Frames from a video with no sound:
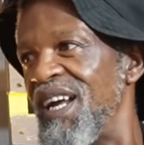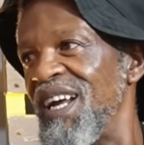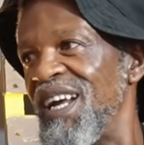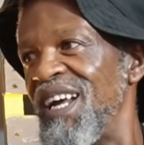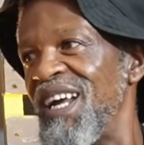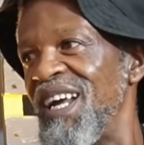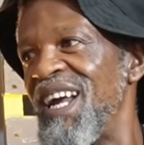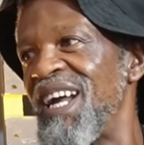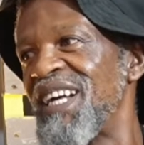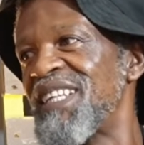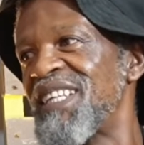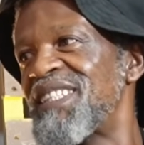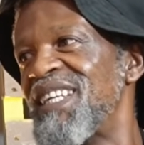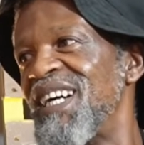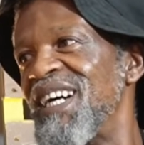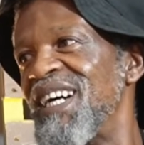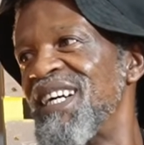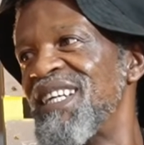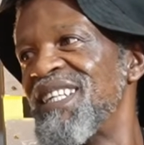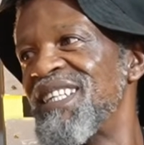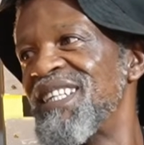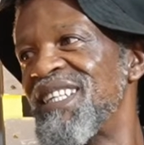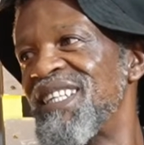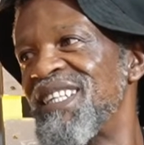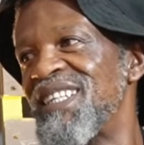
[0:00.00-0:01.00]
actor,
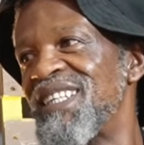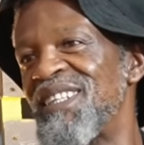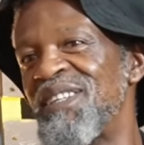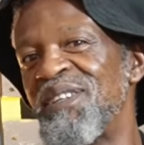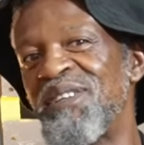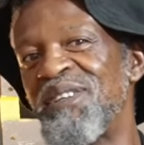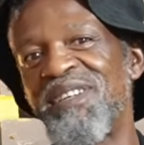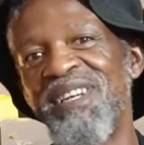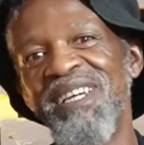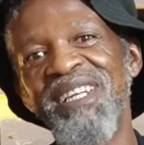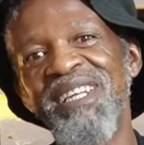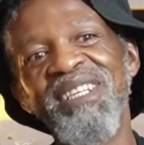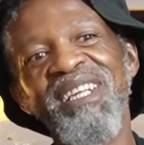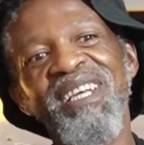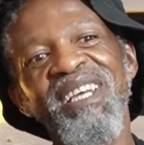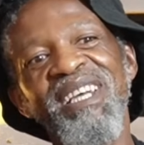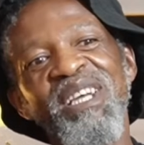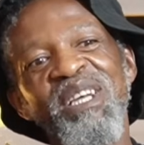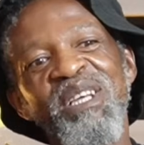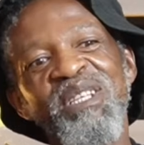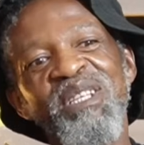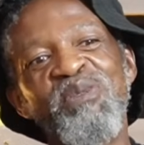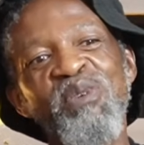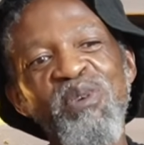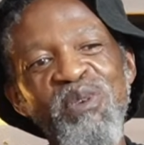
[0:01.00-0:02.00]
right?
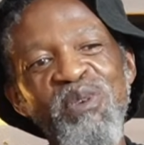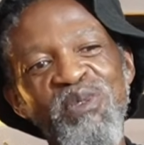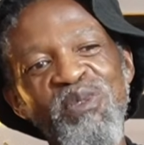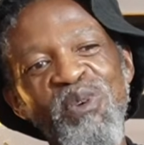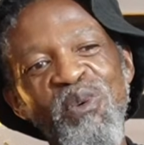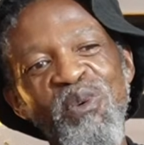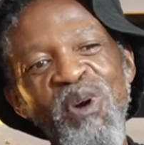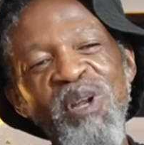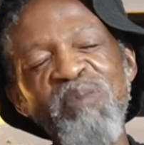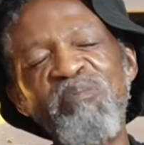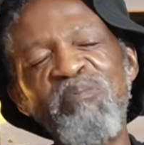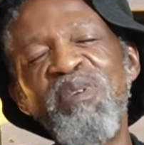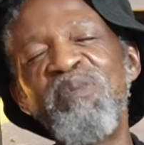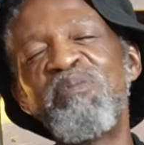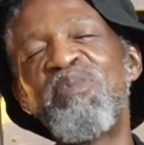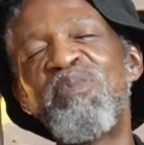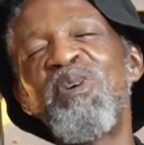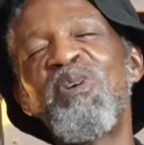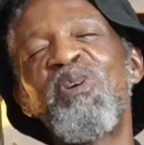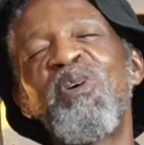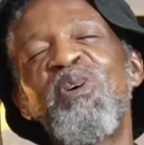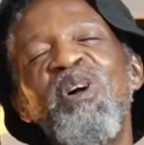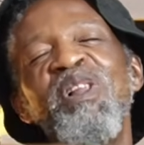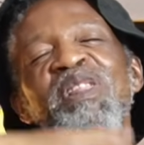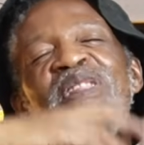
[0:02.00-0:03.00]
So when people
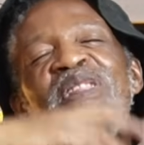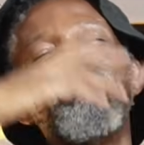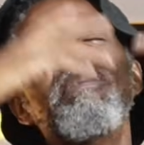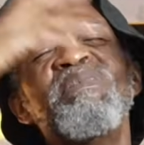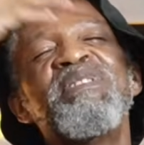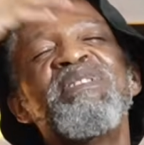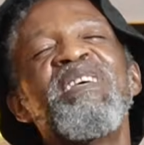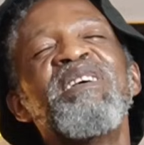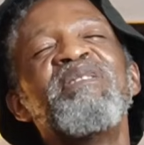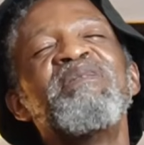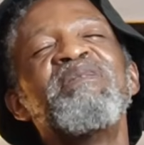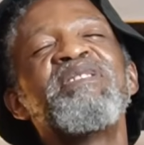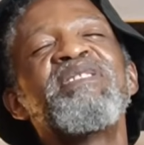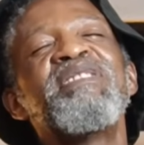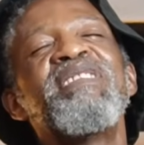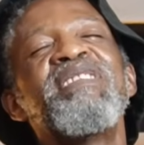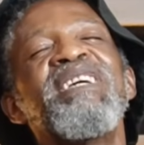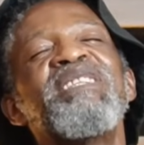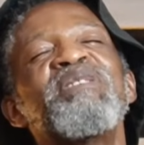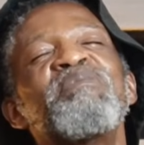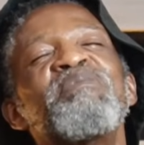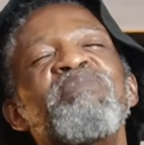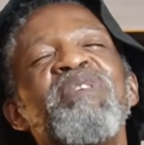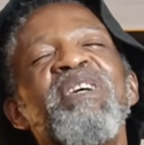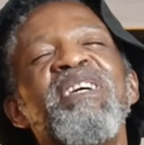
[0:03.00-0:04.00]
call themselves
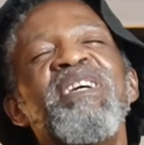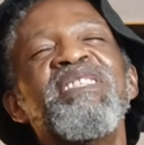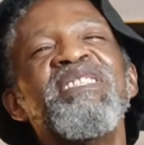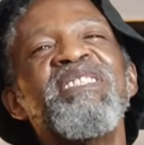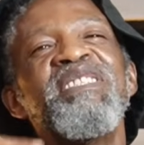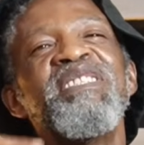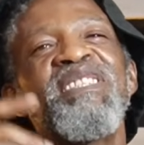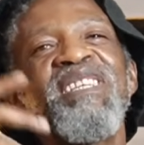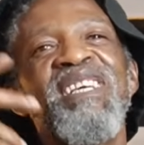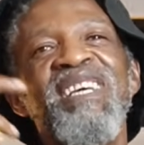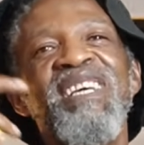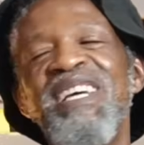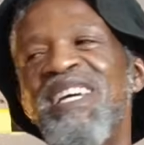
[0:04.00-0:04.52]
thespians,